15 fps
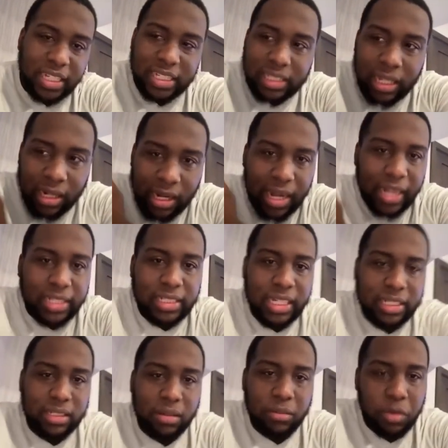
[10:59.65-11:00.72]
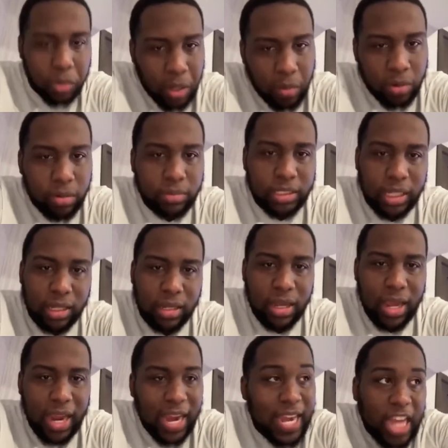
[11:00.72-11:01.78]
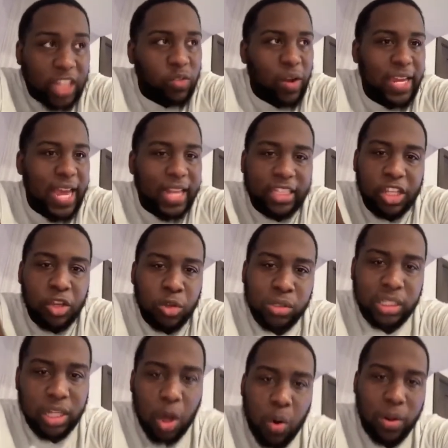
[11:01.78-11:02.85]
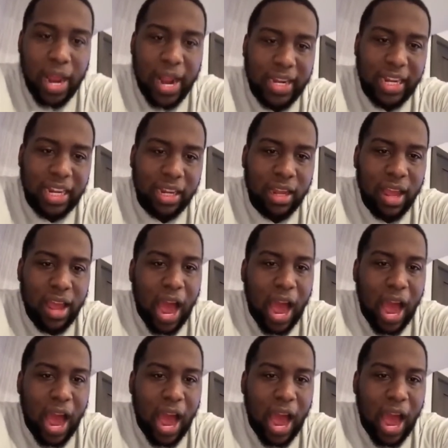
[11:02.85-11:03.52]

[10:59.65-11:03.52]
It's still in their system. You get what I'm saying? And that's why you have to use the old ID.